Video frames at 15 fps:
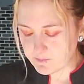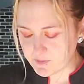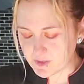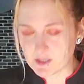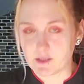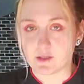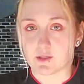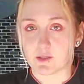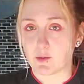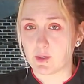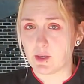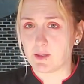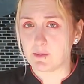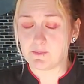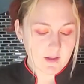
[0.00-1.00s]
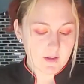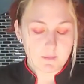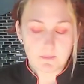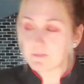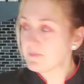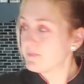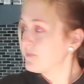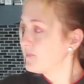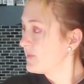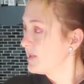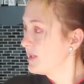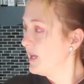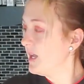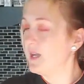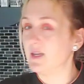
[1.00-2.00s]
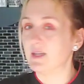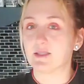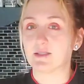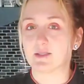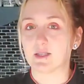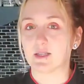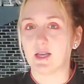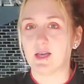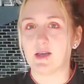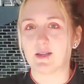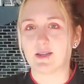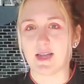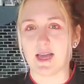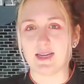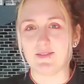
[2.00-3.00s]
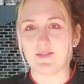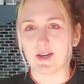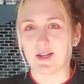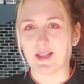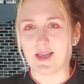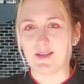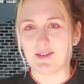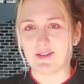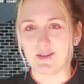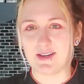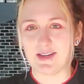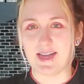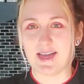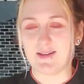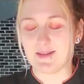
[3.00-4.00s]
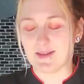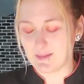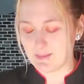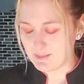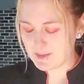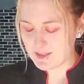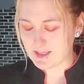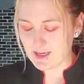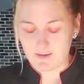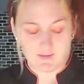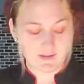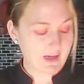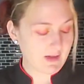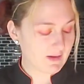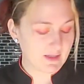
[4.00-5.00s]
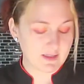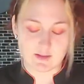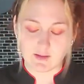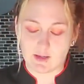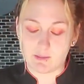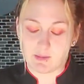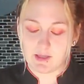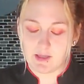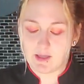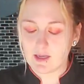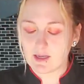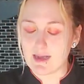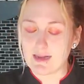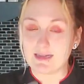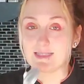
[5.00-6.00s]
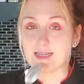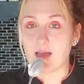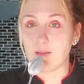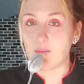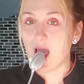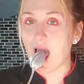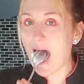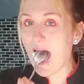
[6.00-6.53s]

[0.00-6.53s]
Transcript: This is so good. It's not even 11 right now and I'm scarfing down ice cream. Gotta stop.